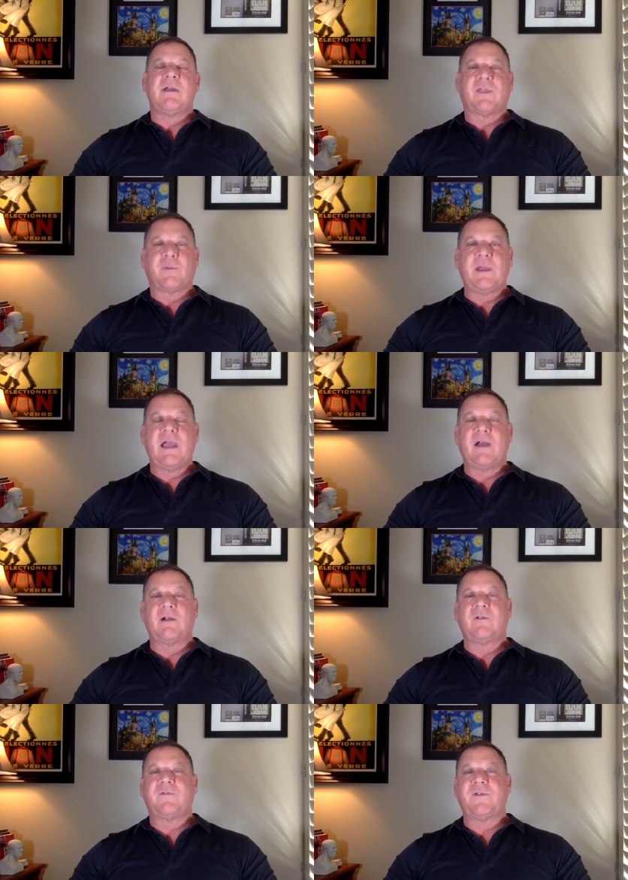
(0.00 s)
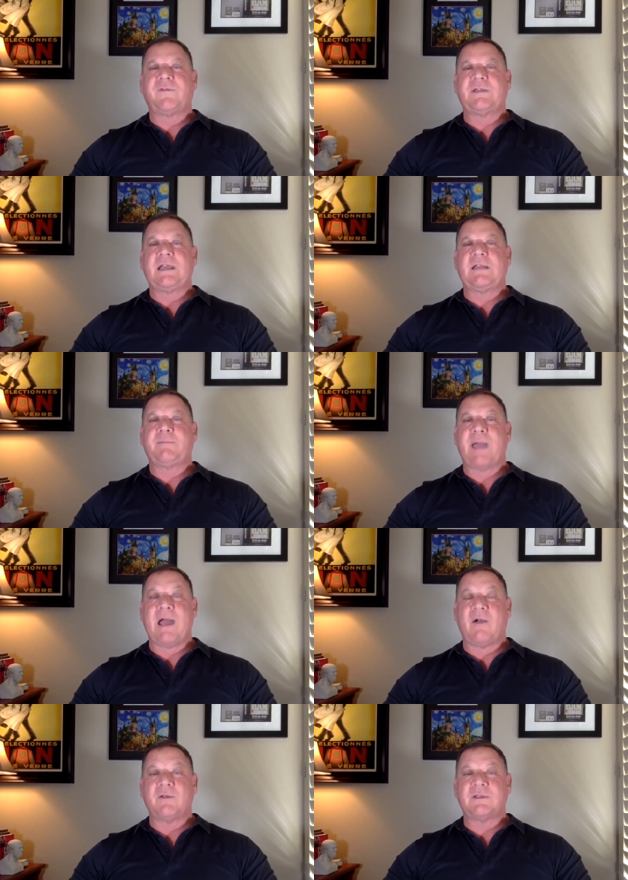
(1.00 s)
315
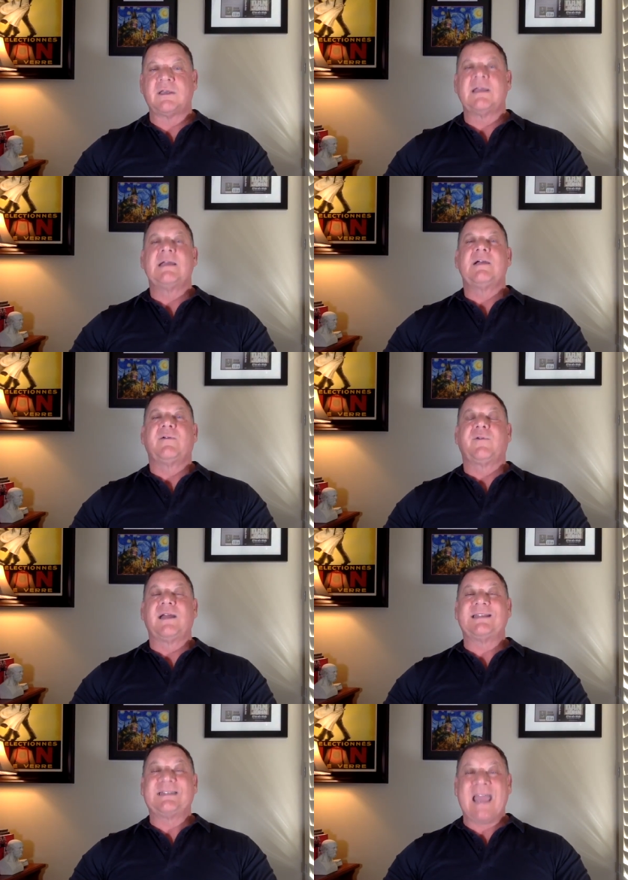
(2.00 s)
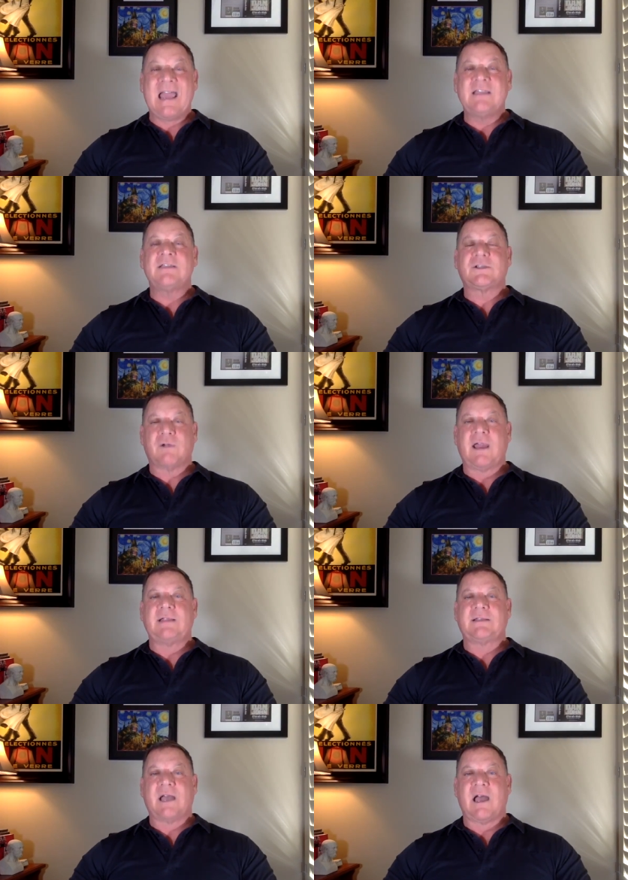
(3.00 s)
pounds 10
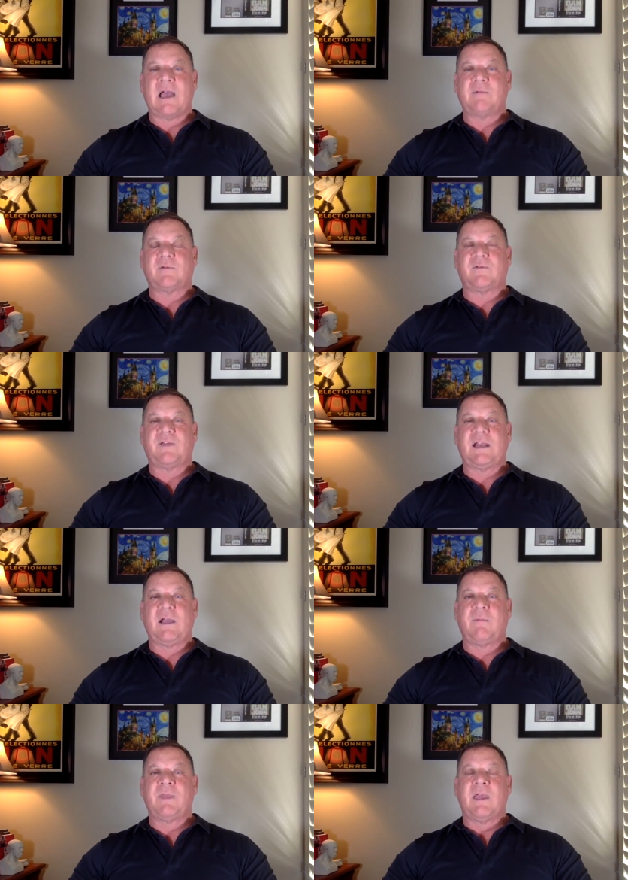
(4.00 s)
straight times for video.